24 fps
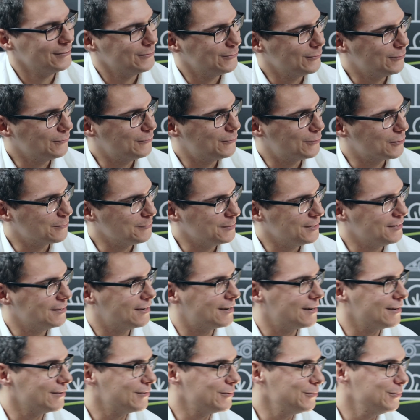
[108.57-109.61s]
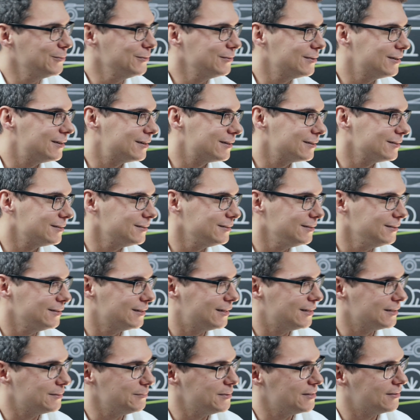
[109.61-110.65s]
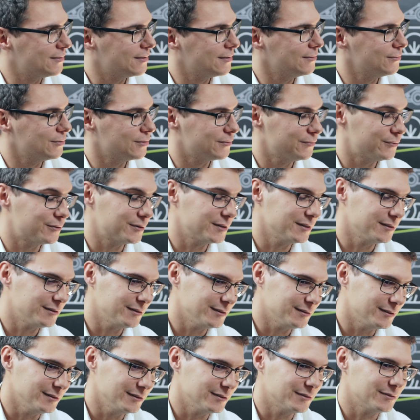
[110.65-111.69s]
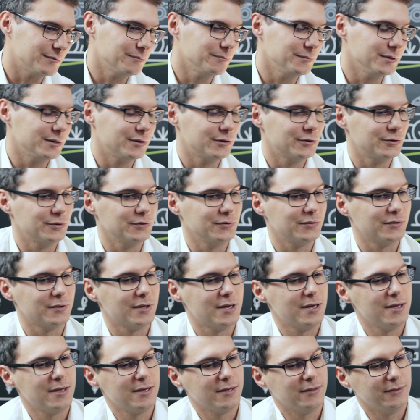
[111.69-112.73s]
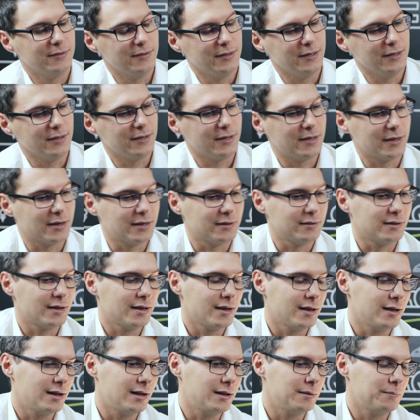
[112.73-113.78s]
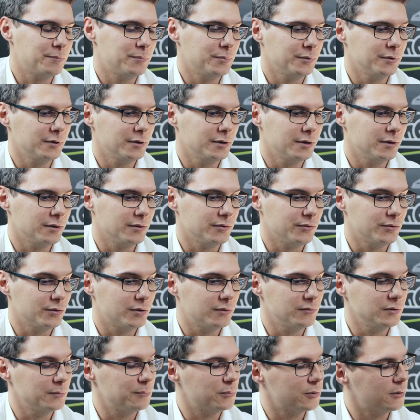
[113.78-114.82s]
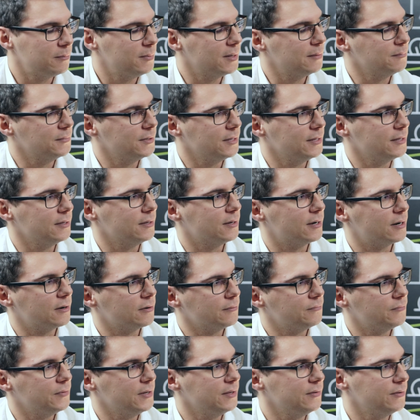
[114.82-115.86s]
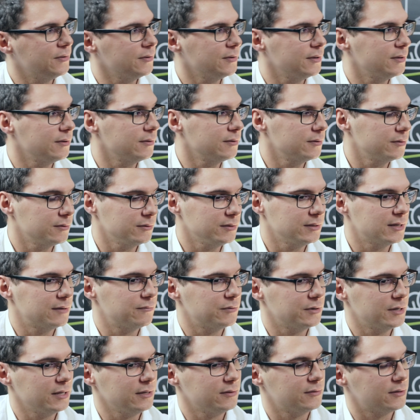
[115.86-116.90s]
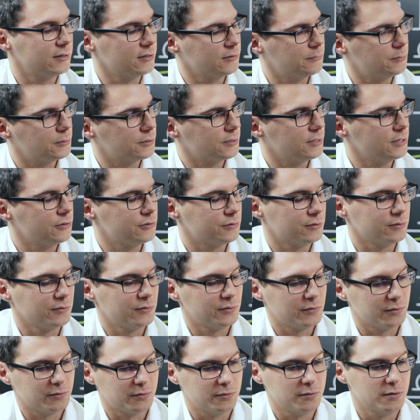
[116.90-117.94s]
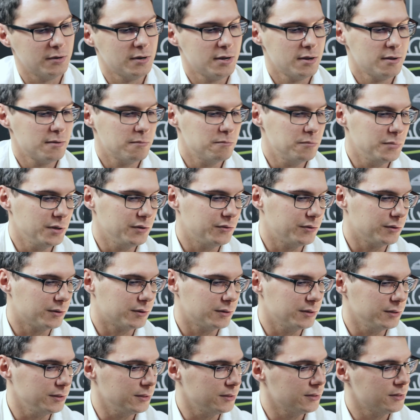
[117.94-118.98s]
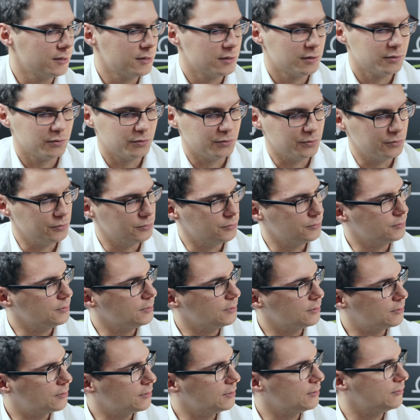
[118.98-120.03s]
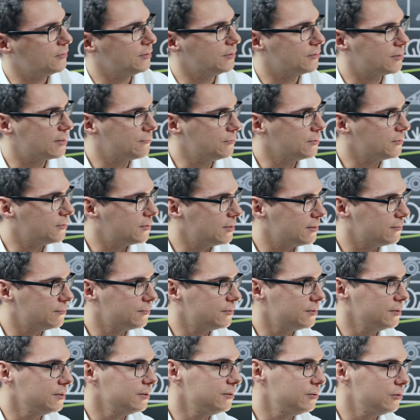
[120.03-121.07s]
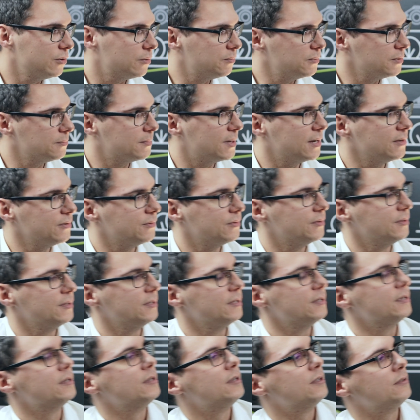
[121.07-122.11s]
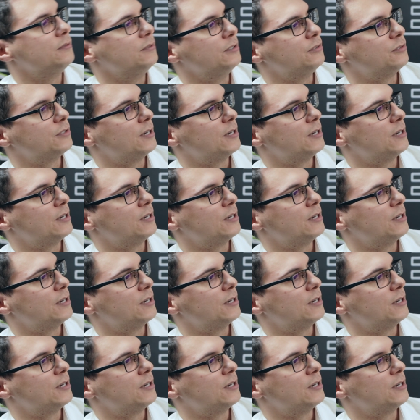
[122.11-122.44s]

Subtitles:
So for me, RSUs are the ultimate sensor for the cities because they can help solve the problem they are facing in everyday transportation. So basically, to increase the traffic safety, to optimize the